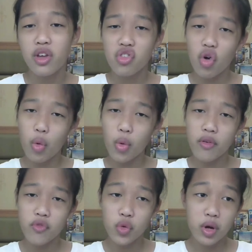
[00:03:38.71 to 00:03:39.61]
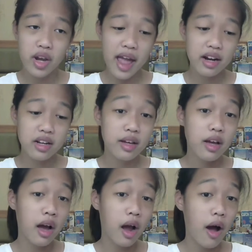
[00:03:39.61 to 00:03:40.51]
So if you connect
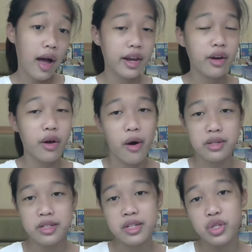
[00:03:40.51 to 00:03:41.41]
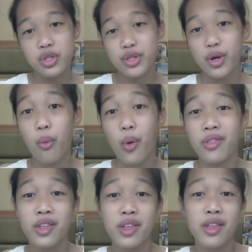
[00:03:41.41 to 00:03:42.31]
a kind heart and Snow
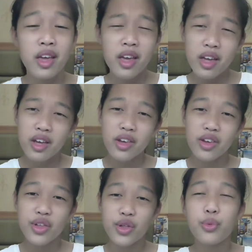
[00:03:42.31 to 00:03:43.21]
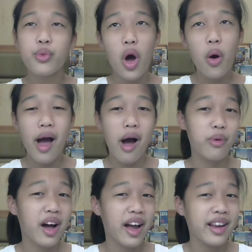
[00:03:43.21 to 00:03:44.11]
White, then you know how
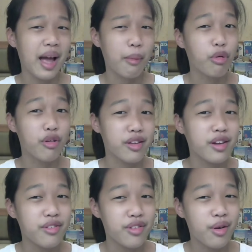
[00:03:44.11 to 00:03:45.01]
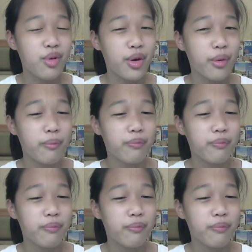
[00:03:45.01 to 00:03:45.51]
kind that person is, don't you?